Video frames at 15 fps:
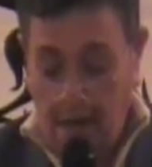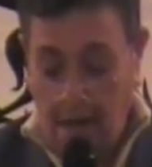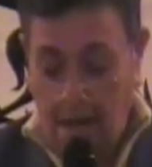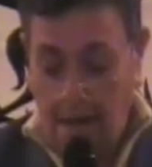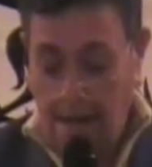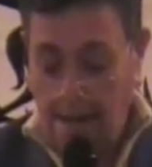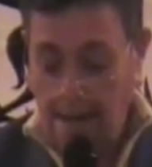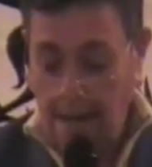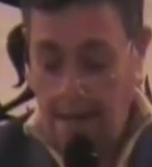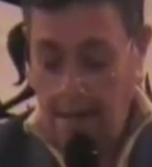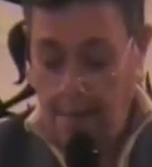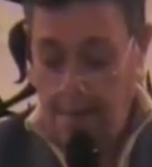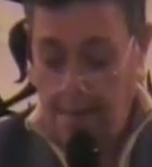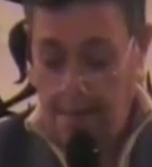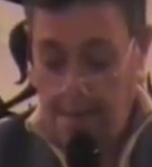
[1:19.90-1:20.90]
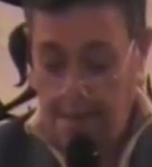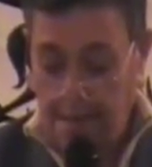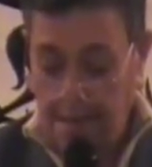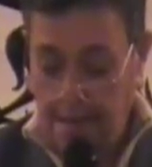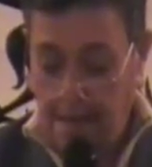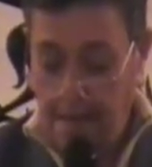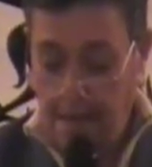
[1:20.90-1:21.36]
I had stayed up until
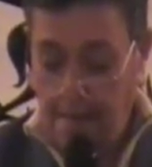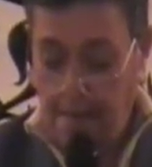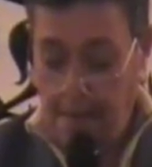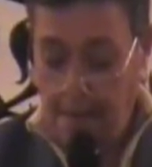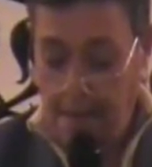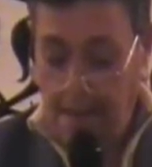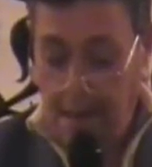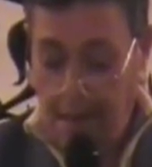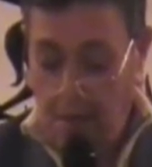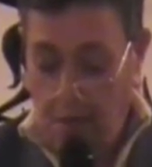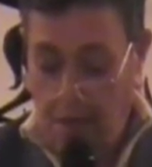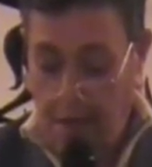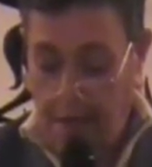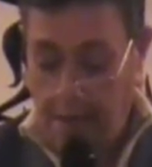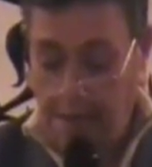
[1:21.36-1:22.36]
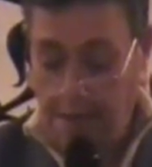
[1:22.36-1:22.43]
6 a.m. Monday morning,